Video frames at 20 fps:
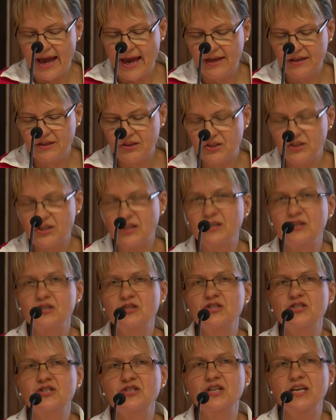And
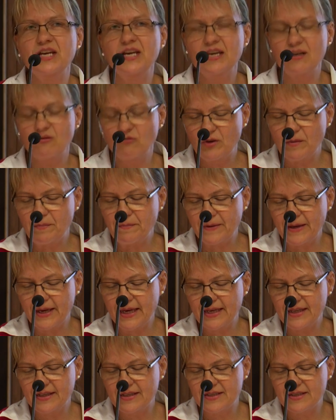she
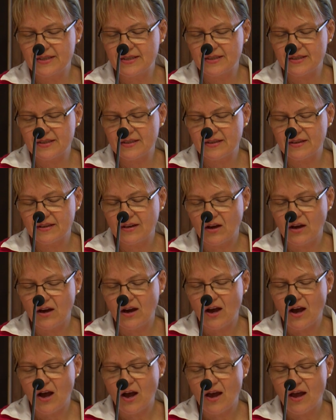repeats
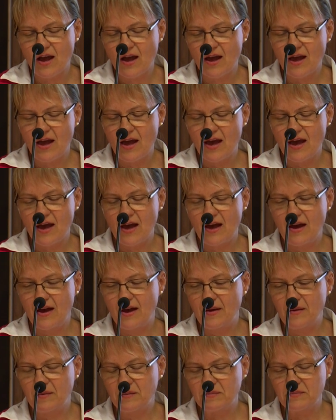
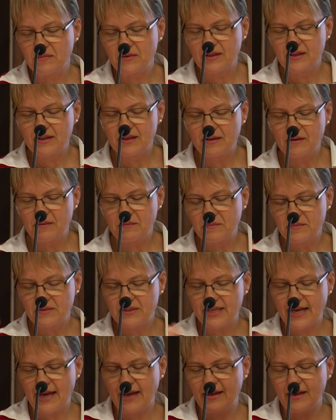um,
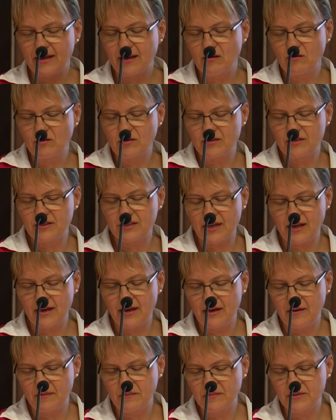telling and
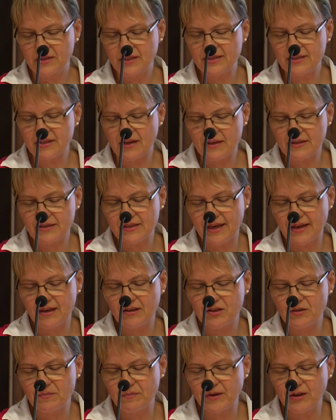uh,
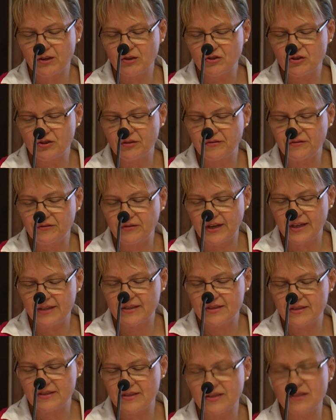discussing spiritual
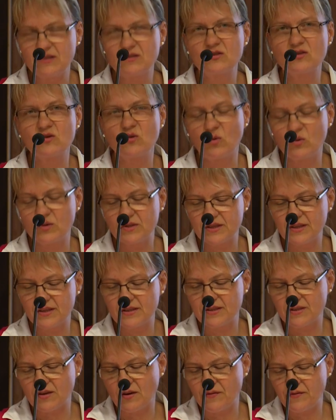friends and
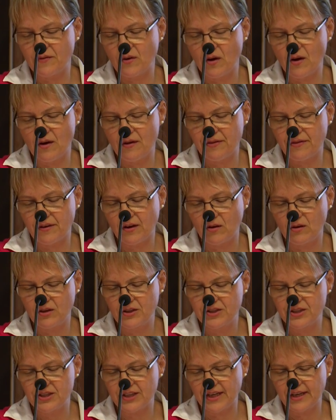sources of her
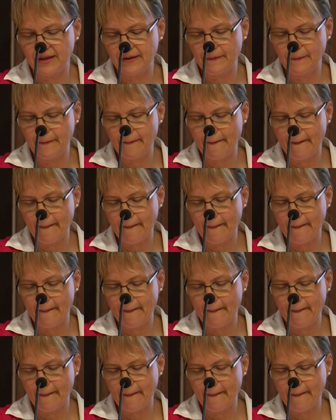theology.